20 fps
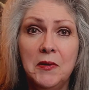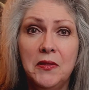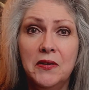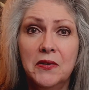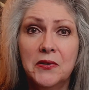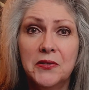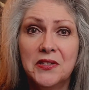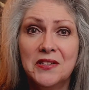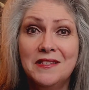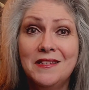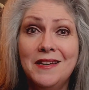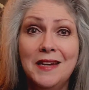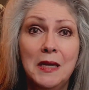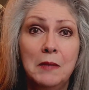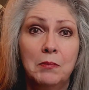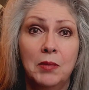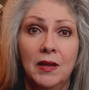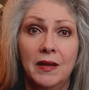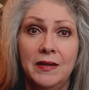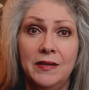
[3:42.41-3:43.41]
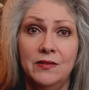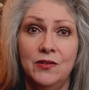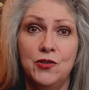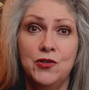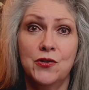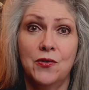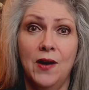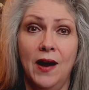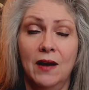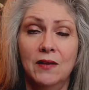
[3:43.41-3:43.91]
there's a neat place in
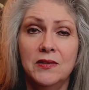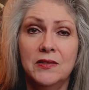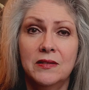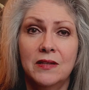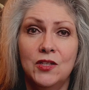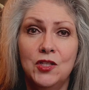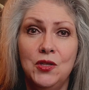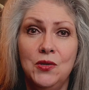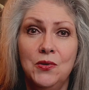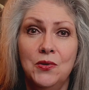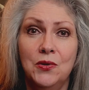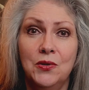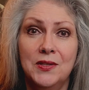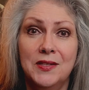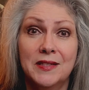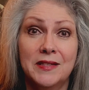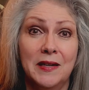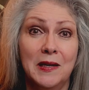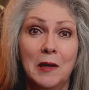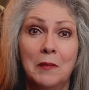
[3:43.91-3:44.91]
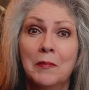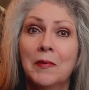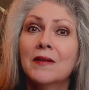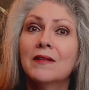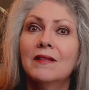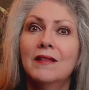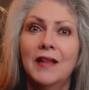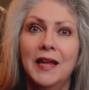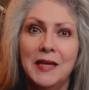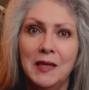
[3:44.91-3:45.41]
your house that you could set up
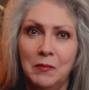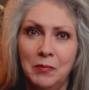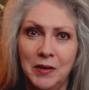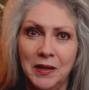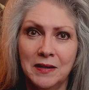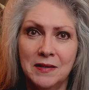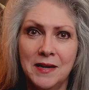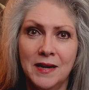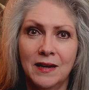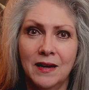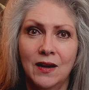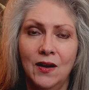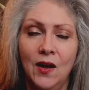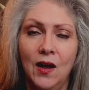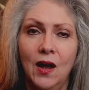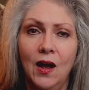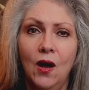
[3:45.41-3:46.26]
like a picnic.